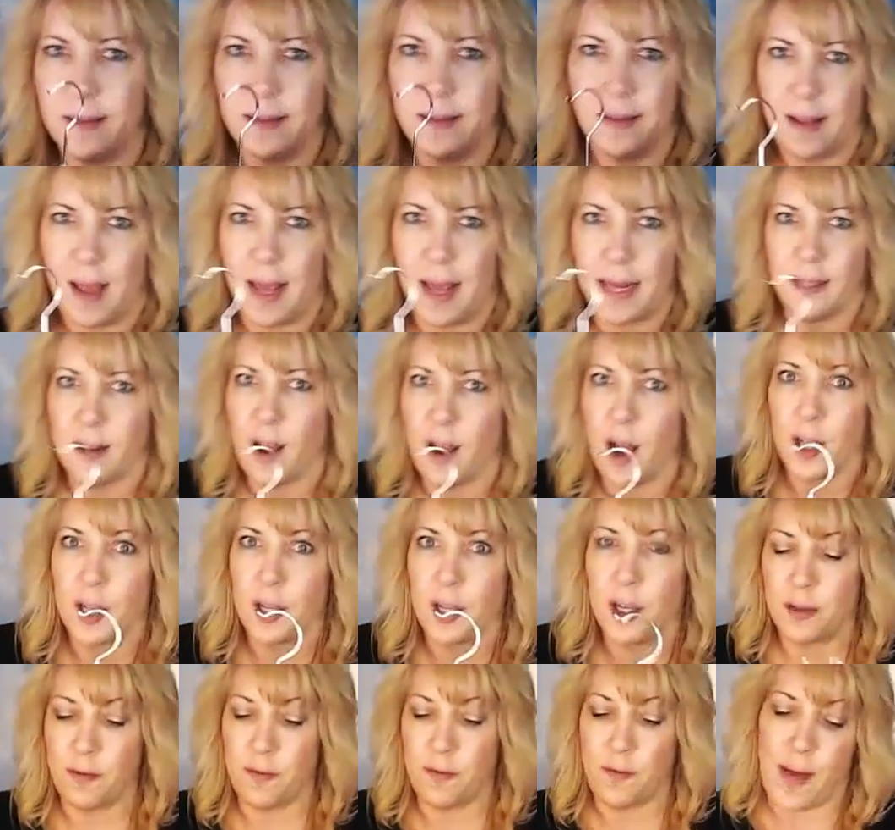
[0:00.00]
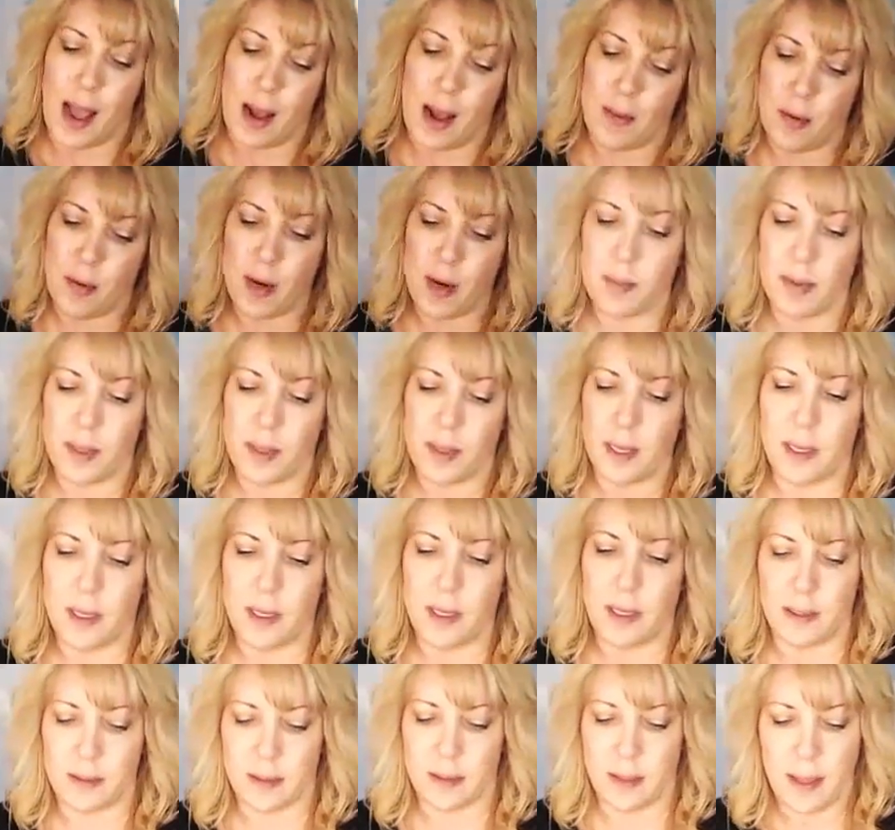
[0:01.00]
like not a good fabric, but it
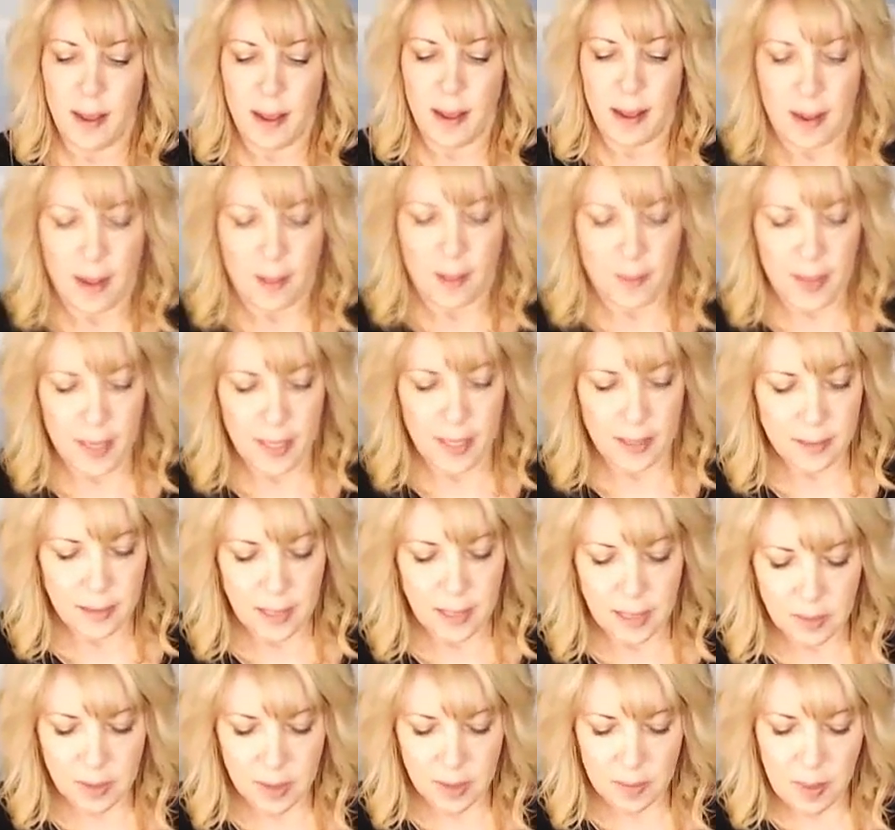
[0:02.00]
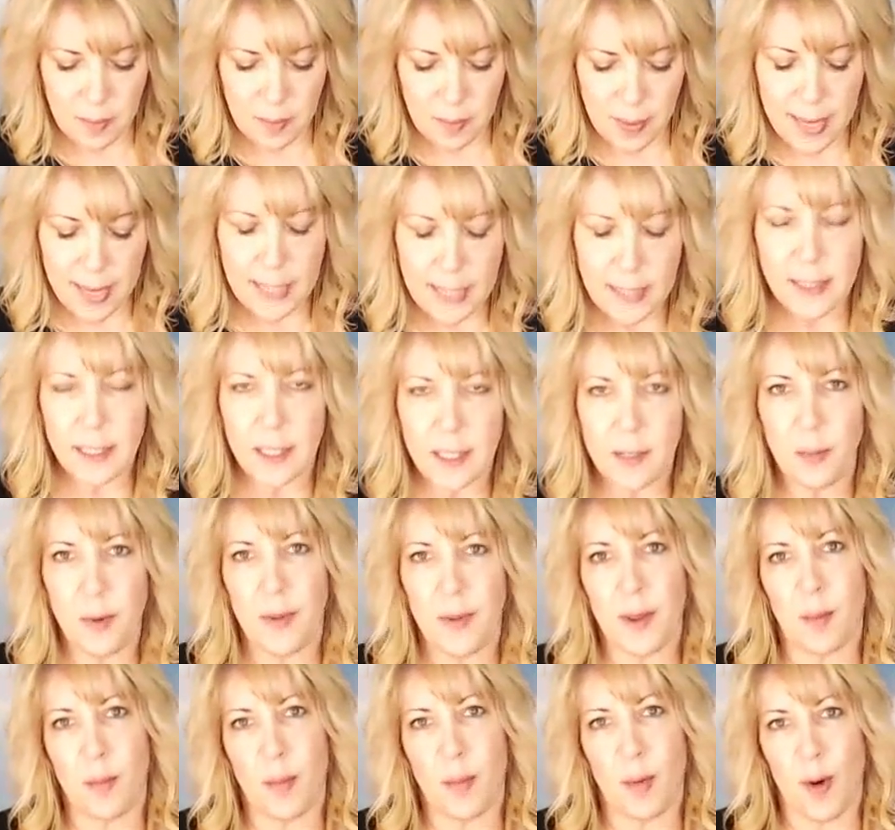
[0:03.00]
is. And then it seems to be painted with
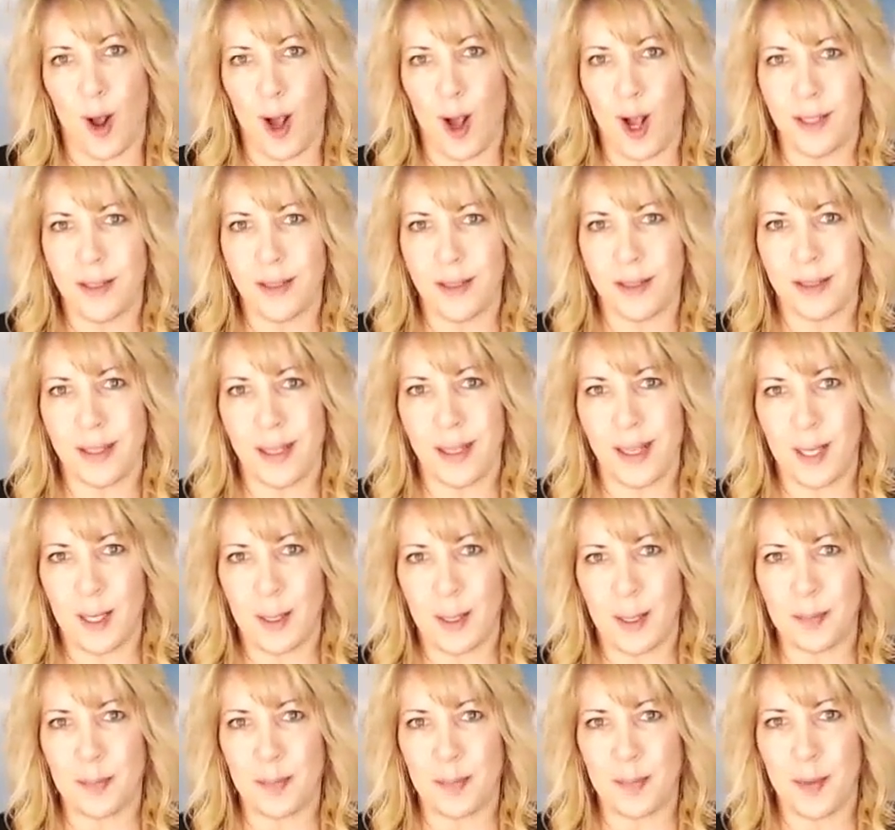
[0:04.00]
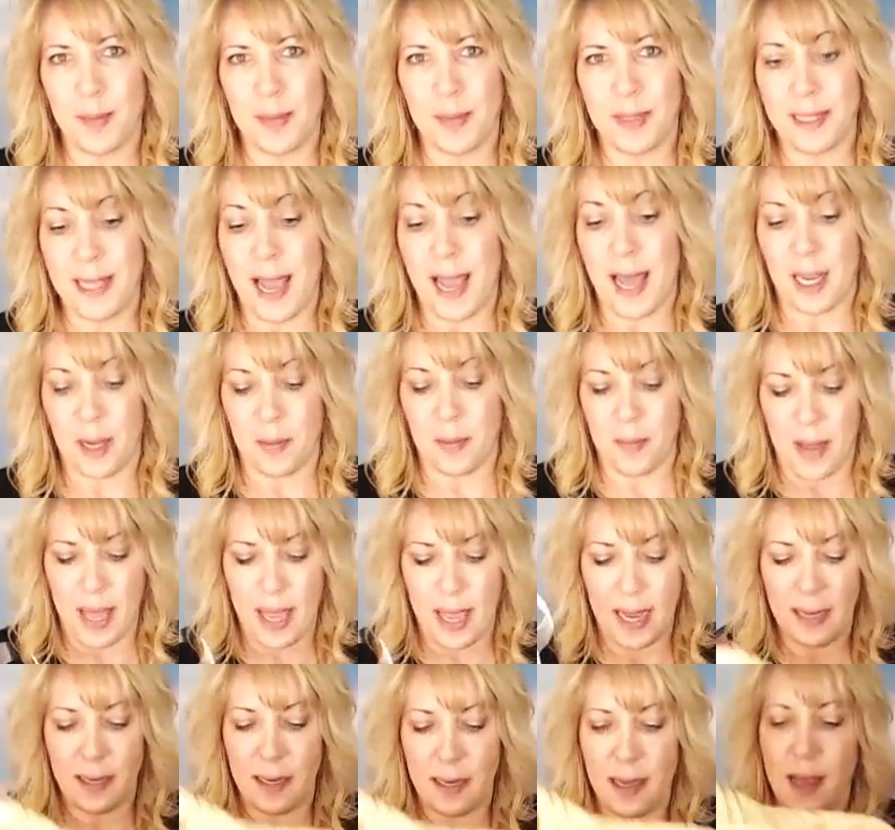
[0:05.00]
a bronze um, metallic
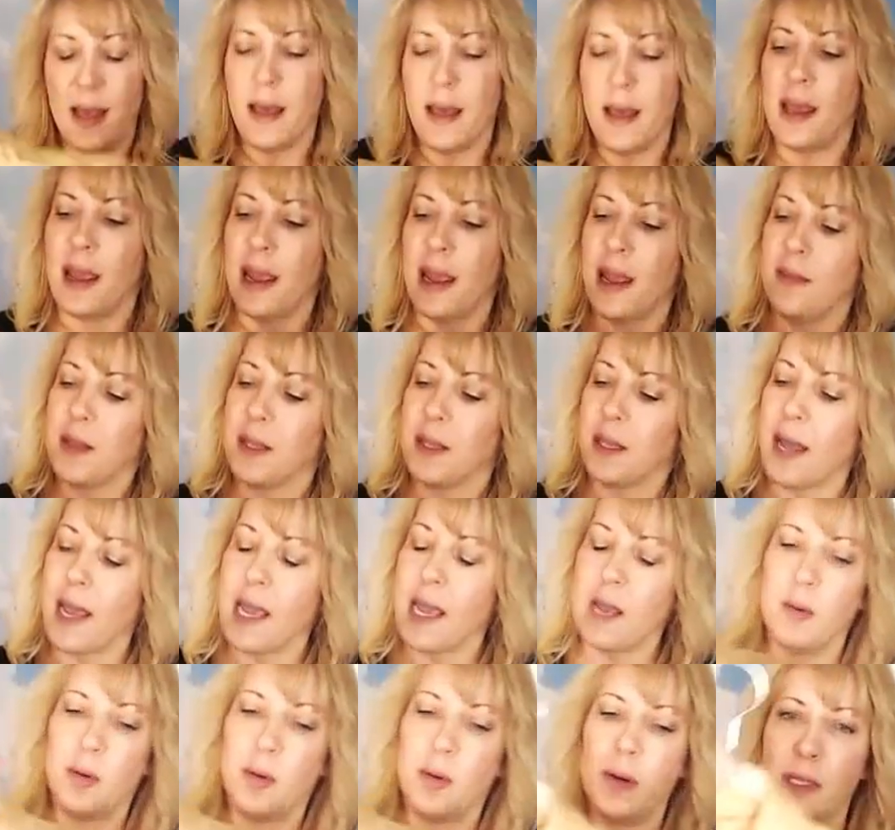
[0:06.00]
paint. And the label